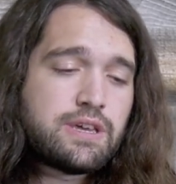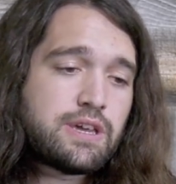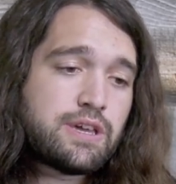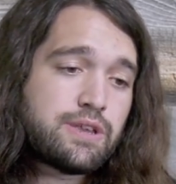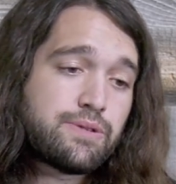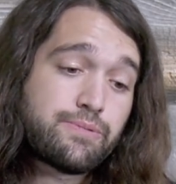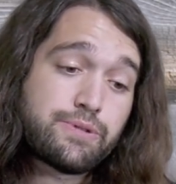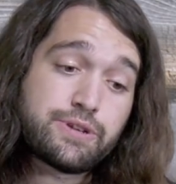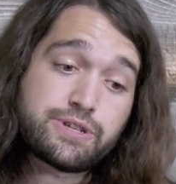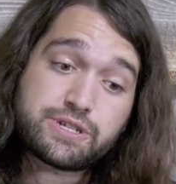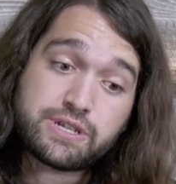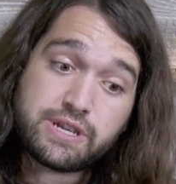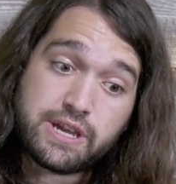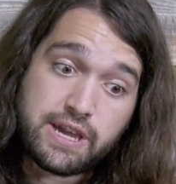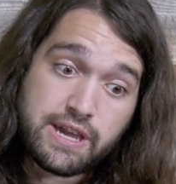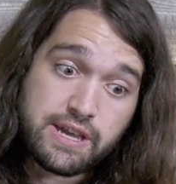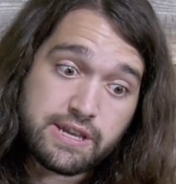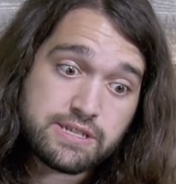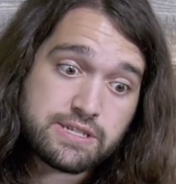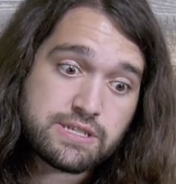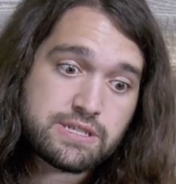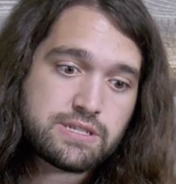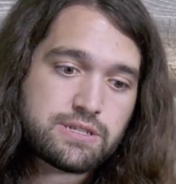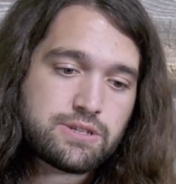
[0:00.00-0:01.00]
in which
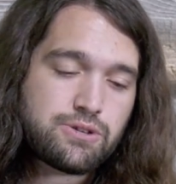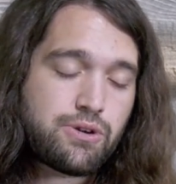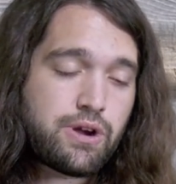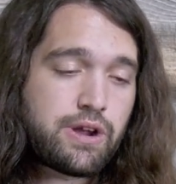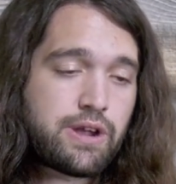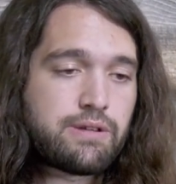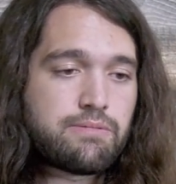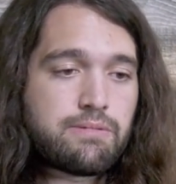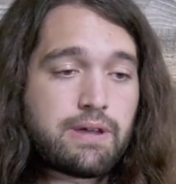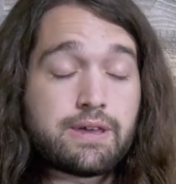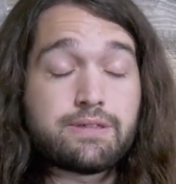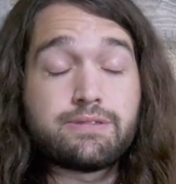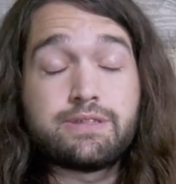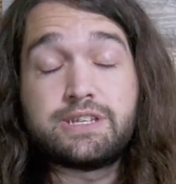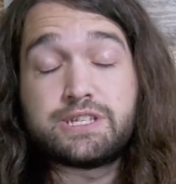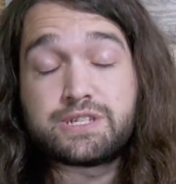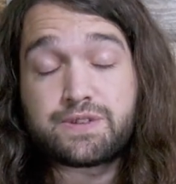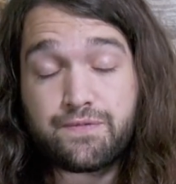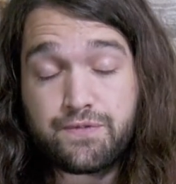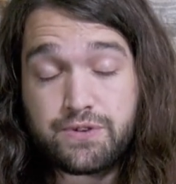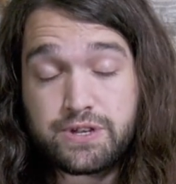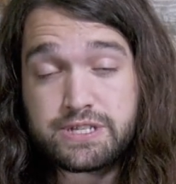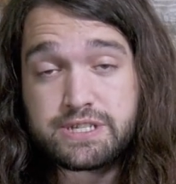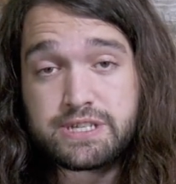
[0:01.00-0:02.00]
case, or at
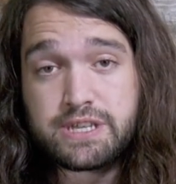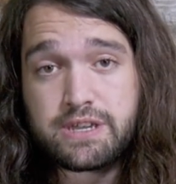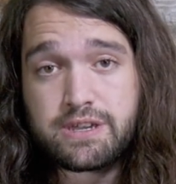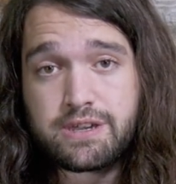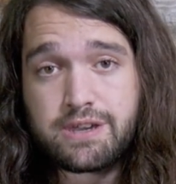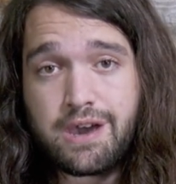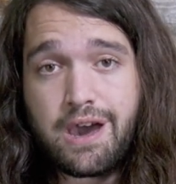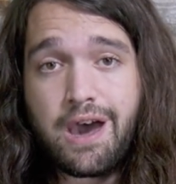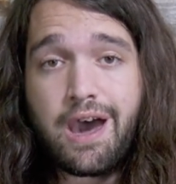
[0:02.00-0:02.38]
least FreeSync